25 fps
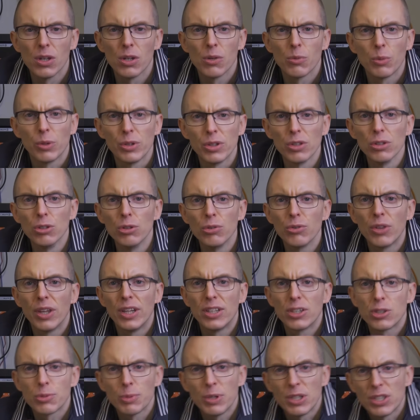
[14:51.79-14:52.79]
When the load then
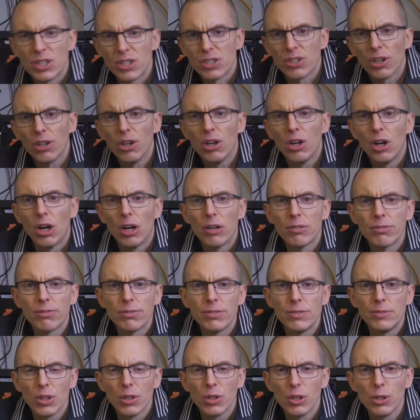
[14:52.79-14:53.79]
switches off,
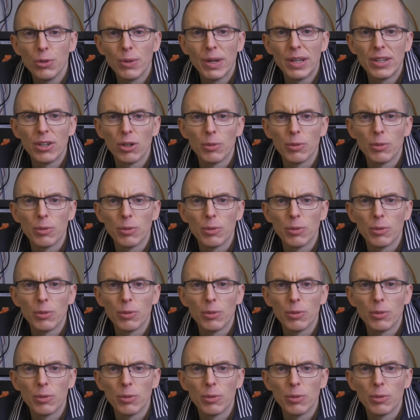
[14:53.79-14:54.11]
you end